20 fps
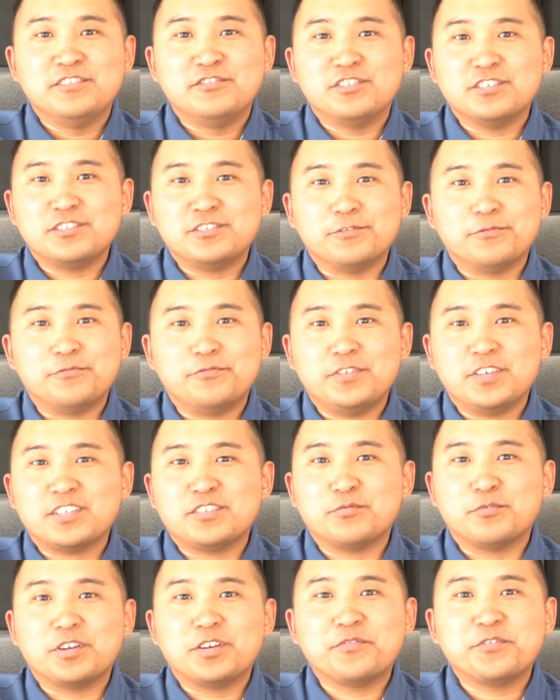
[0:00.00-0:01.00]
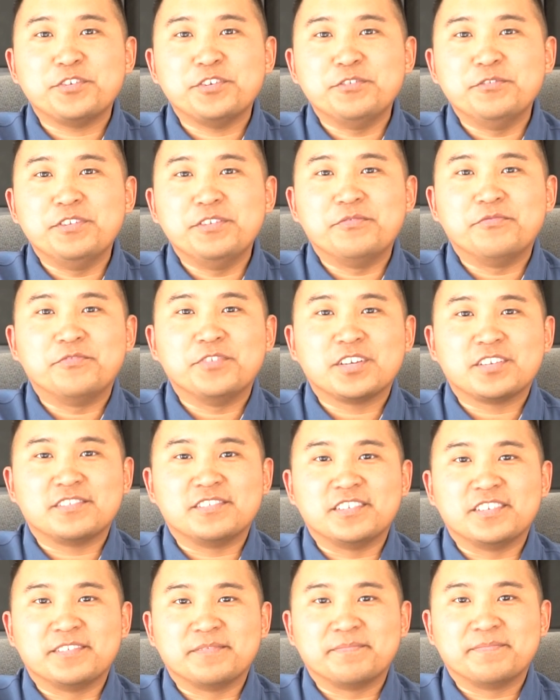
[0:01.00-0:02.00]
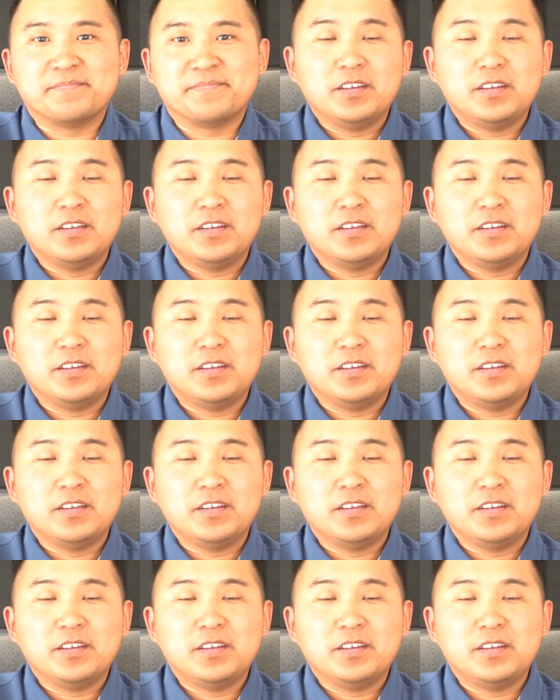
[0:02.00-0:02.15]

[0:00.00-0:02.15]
just to fix whatever you need fixing.